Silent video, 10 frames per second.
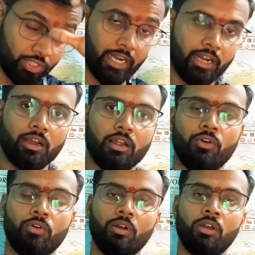
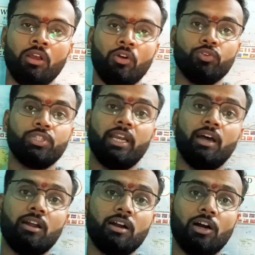
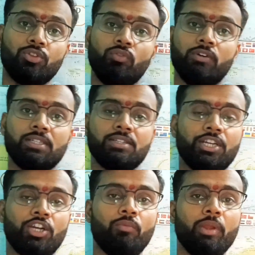Husainara Khatun
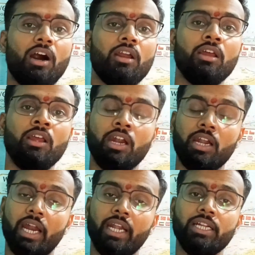versus State of Bihar,
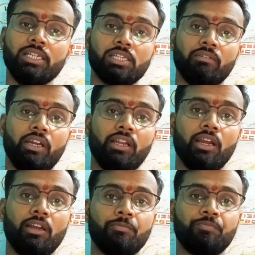
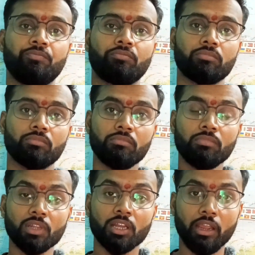1979.
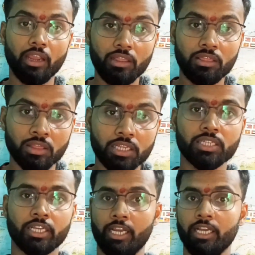In
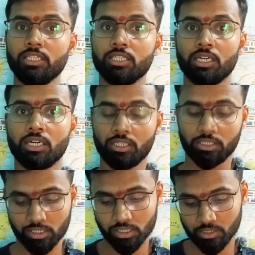this case,
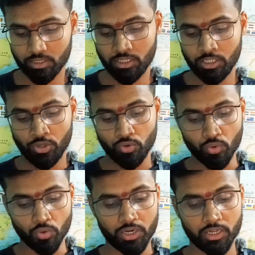
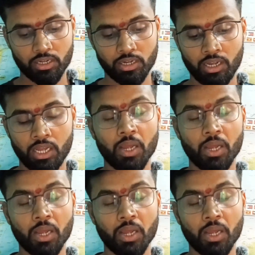court